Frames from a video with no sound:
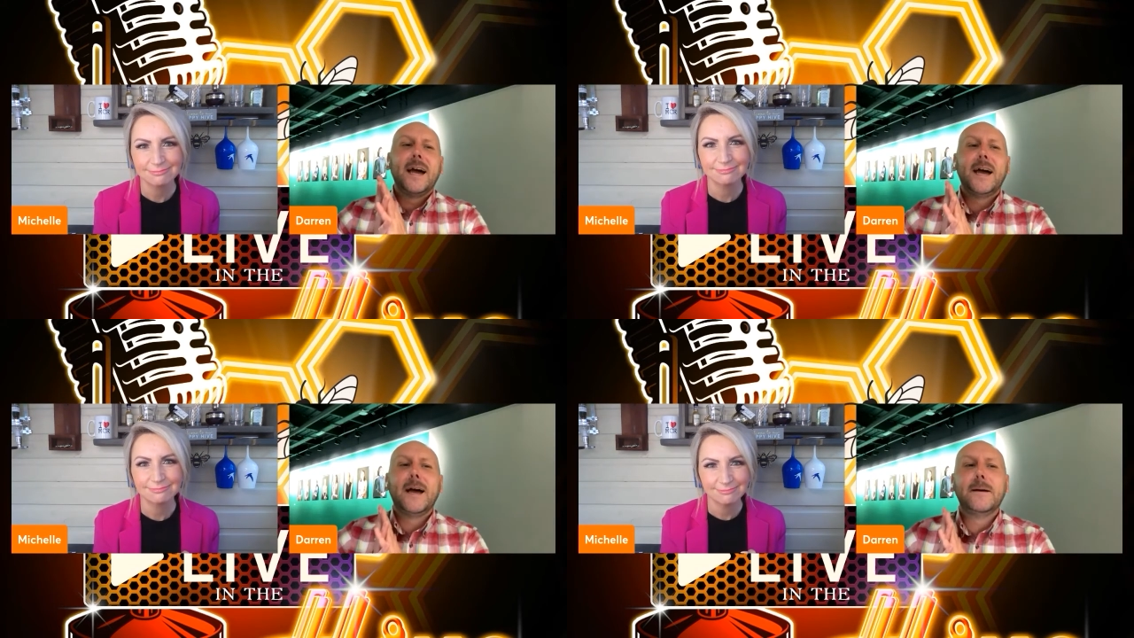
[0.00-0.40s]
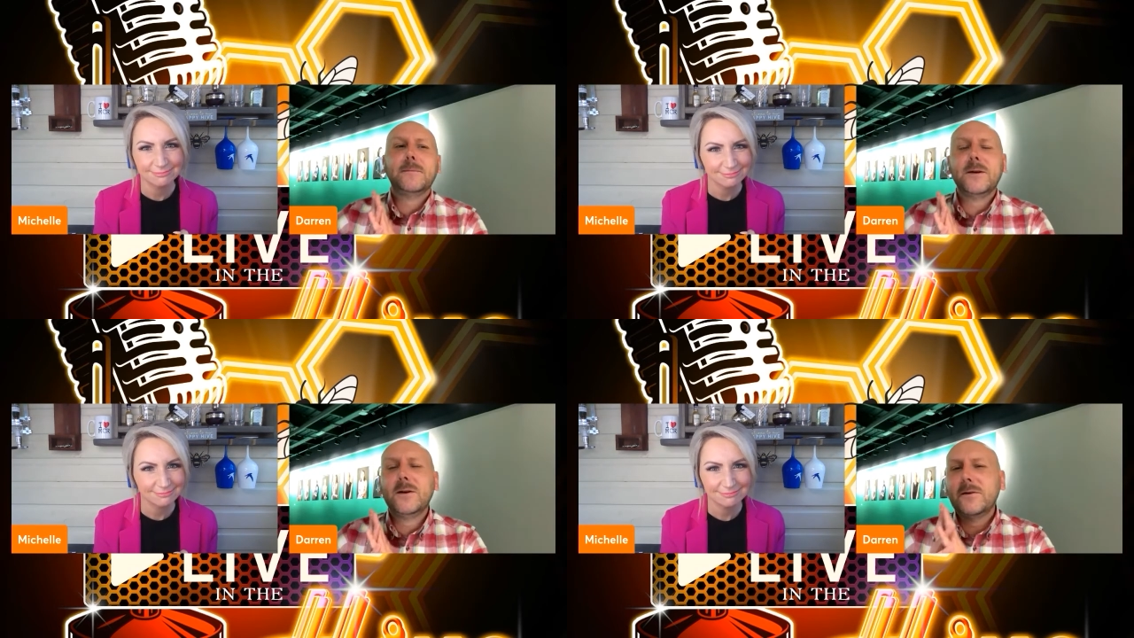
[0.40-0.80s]
Speaker 1: um,
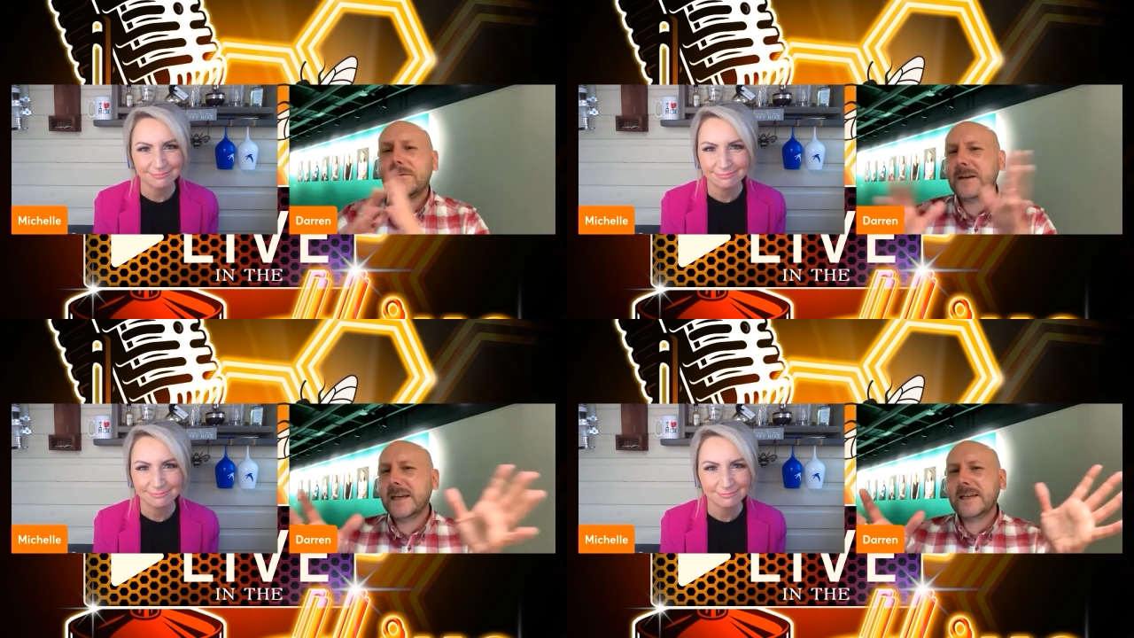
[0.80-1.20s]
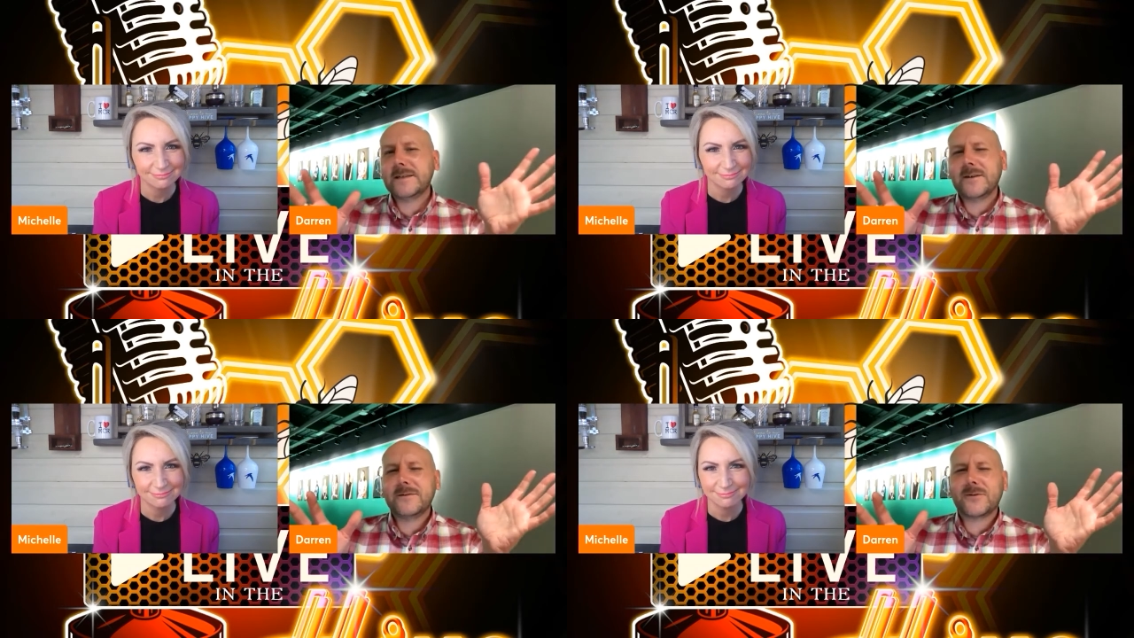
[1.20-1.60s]
lovely
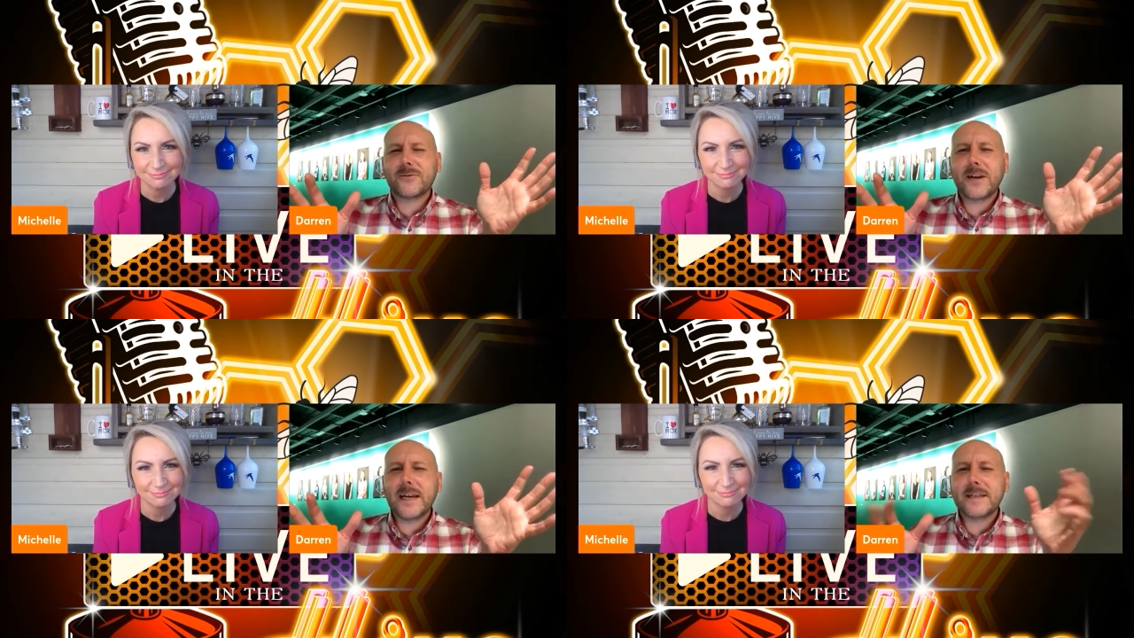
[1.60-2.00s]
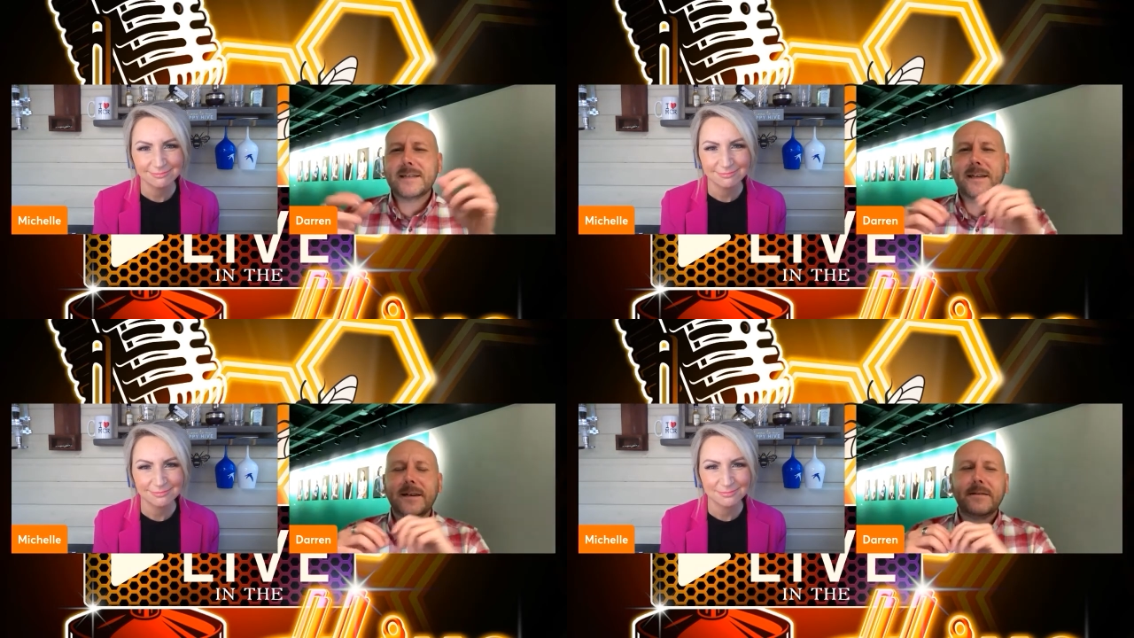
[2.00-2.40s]
sort of drink
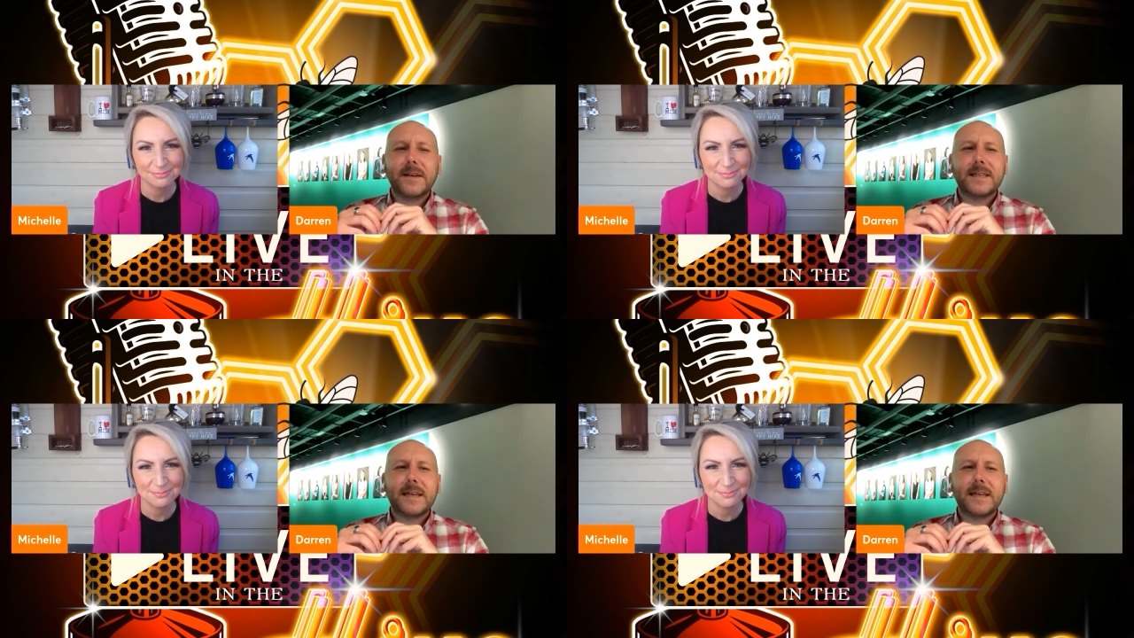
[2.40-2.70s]
service.